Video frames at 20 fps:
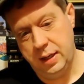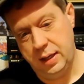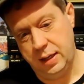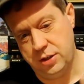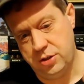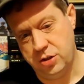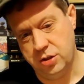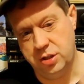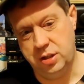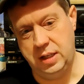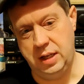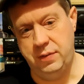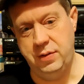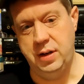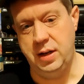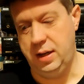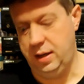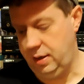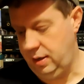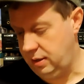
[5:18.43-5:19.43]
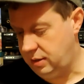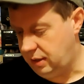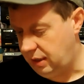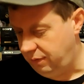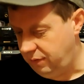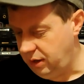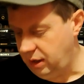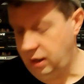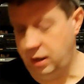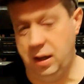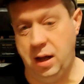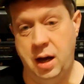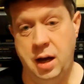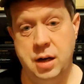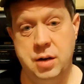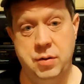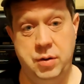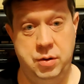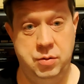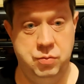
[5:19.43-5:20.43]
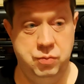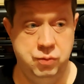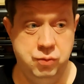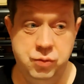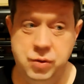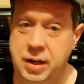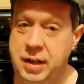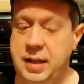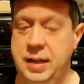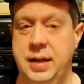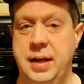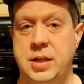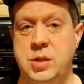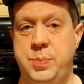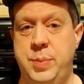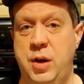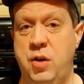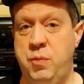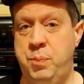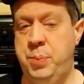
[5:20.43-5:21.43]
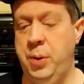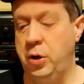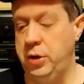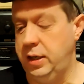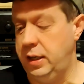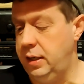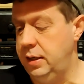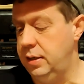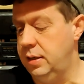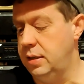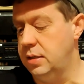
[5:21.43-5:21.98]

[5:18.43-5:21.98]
It's just giving the lager a really nice bit of body.